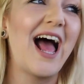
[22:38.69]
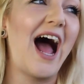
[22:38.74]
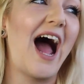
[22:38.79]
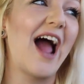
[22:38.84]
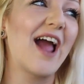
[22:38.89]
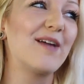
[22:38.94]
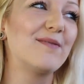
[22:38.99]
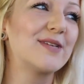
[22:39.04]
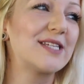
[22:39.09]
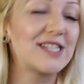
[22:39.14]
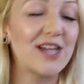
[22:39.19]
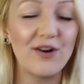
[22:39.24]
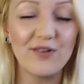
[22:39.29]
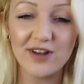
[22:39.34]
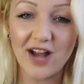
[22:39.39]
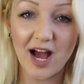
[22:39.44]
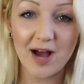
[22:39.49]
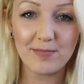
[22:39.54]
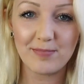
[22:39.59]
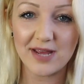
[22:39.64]
I am so
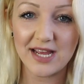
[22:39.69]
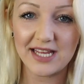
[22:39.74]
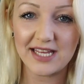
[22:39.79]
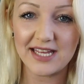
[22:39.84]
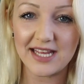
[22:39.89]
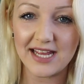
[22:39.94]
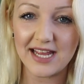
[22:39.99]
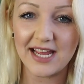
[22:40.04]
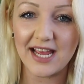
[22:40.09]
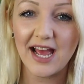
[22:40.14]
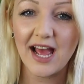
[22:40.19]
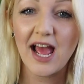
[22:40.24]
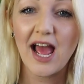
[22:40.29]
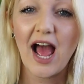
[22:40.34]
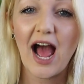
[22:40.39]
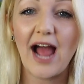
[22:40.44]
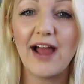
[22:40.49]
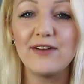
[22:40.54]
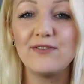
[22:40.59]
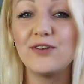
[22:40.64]
not picky.
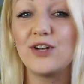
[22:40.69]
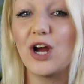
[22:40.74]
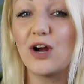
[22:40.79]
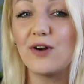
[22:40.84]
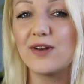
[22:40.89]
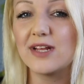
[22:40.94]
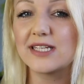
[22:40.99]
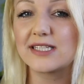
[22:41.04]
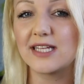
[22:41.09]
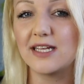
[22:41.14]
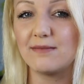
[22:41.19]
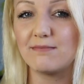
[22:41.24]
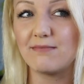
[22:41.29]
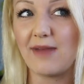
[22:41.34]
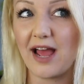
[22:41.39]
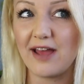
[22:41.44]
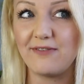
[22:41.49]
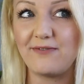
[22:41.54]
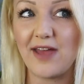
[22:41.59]
I've noticed that my